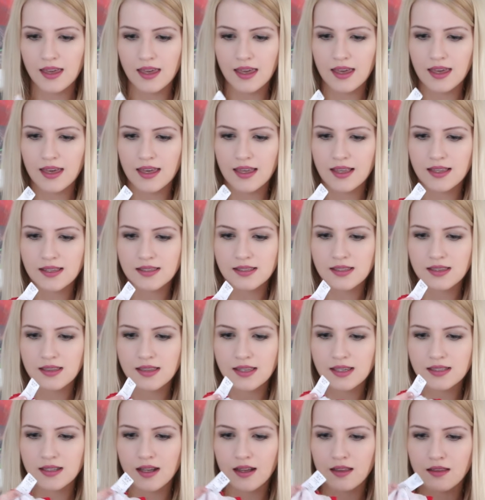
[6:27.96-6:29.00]
is,
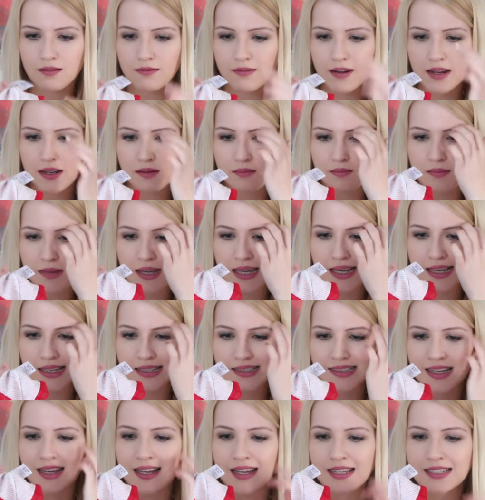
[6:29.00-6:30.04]
these are the Red
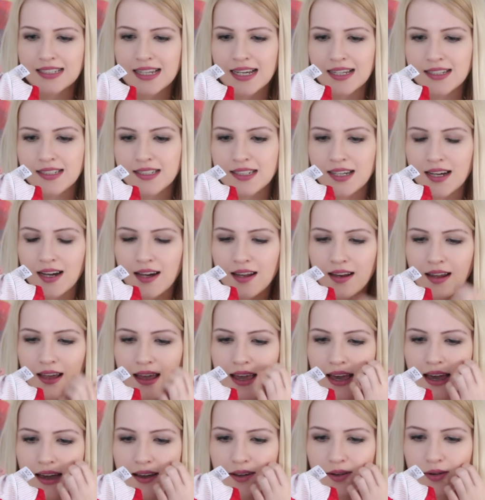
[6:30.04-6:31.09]
Mix
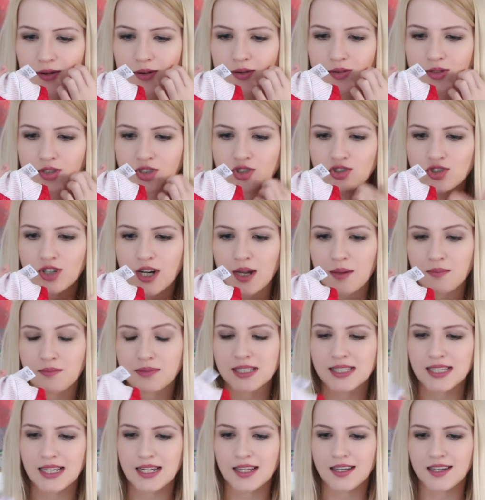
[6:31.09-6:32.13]
Tatiana Ankle Stripe
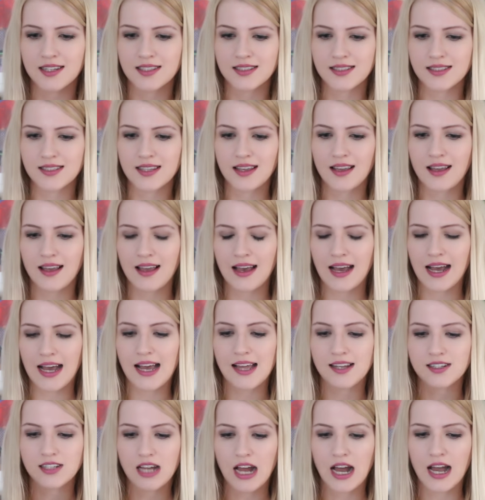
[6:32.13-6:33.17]
Brazilians.
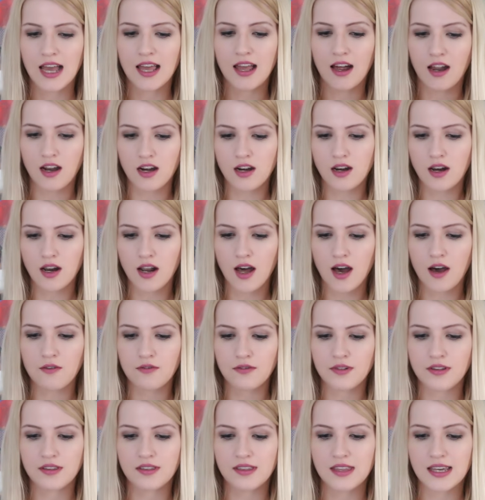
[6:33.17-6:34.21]
And I
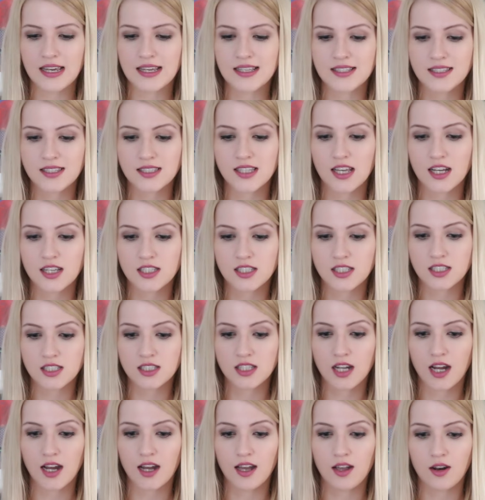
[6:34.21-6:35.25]
love this
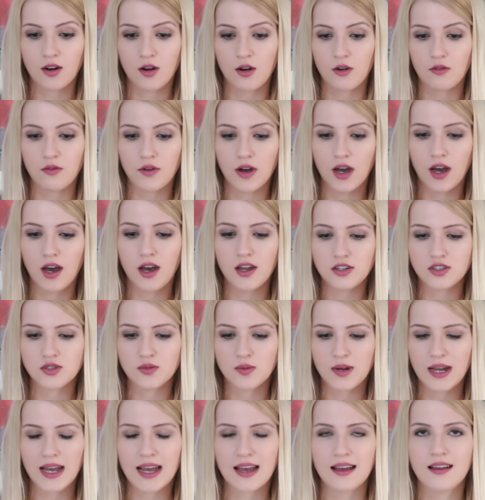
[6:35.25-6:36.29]
style of
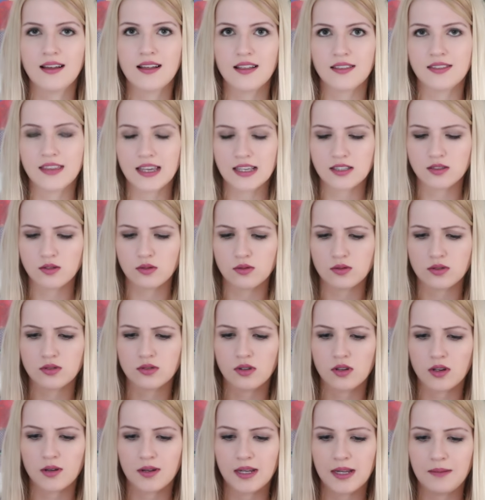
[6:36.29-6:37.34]
underwear.
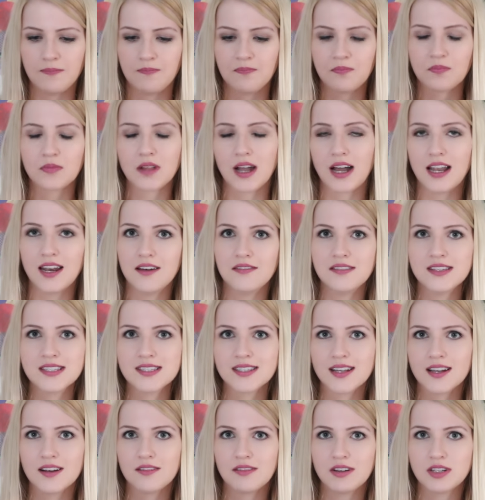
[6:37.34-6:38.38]
I love this
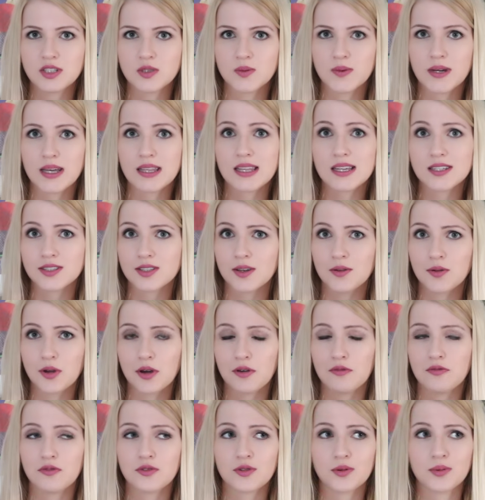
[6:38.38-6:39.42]
style of underwear. They're so
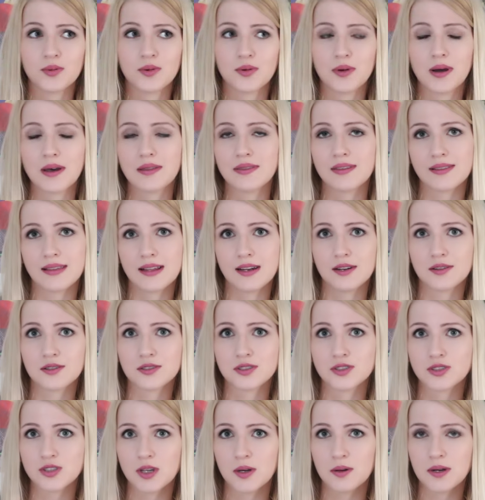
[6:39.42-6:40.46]
comfortable. I think they look
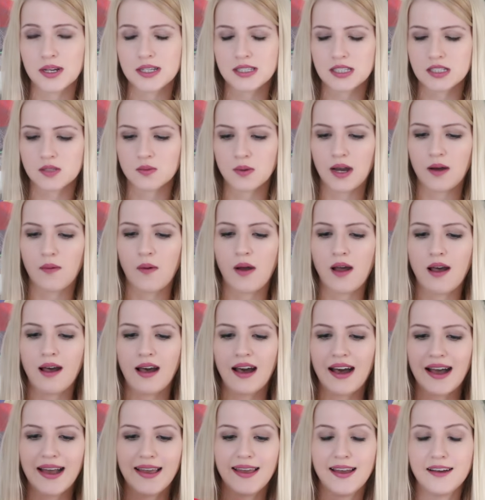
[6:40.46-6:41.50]
so nice as well.
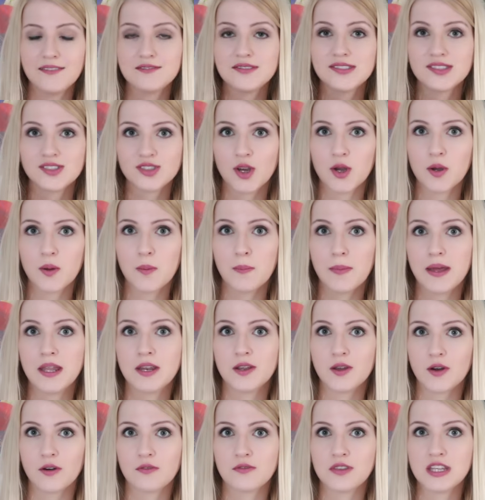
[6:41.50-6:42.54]
I have so
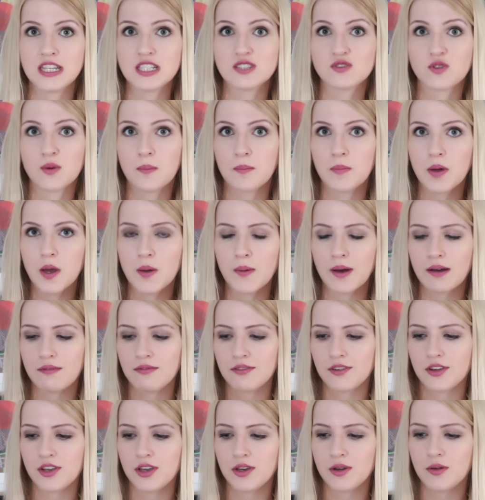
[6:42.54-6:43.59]
many of these from Boux
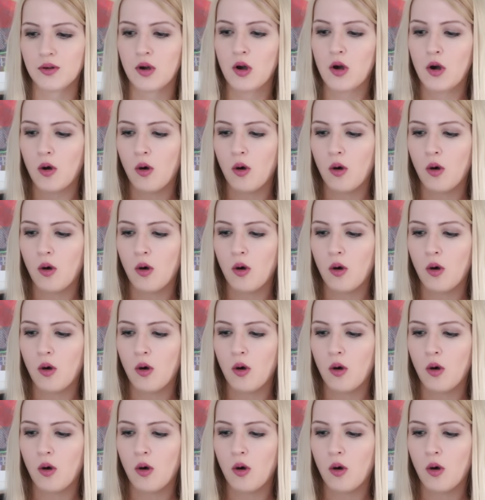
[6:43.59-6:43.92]
Avenue,